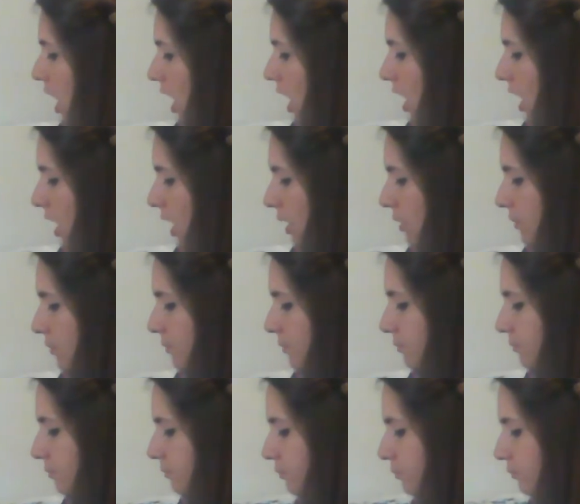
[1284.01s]

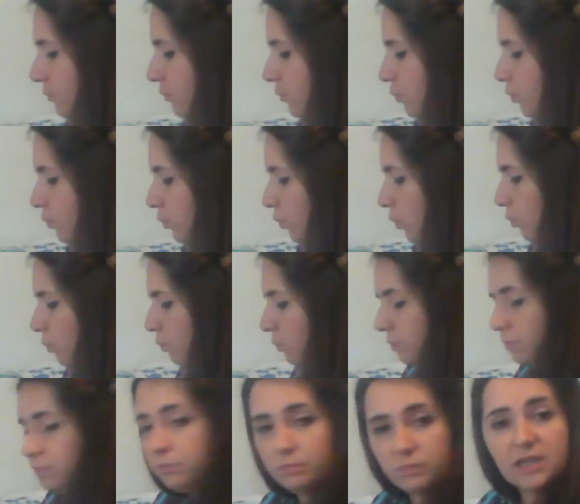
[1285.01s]

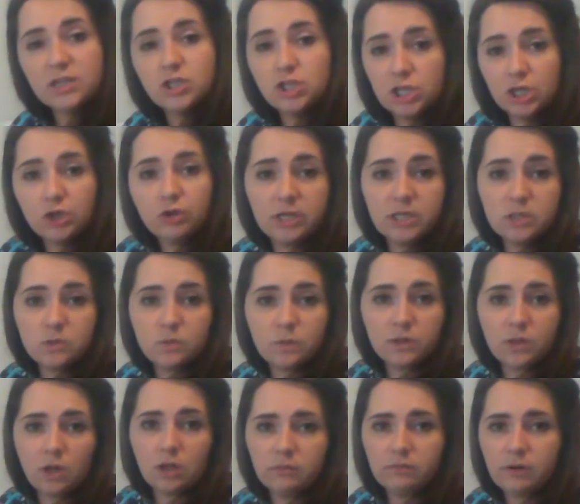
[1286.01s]
that she agrees
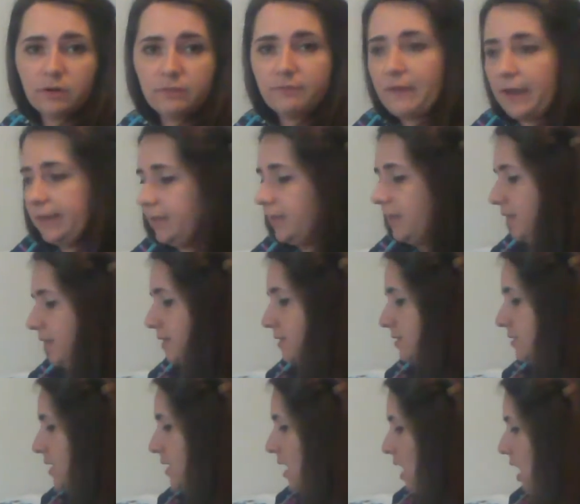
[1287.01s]
with all of our findings.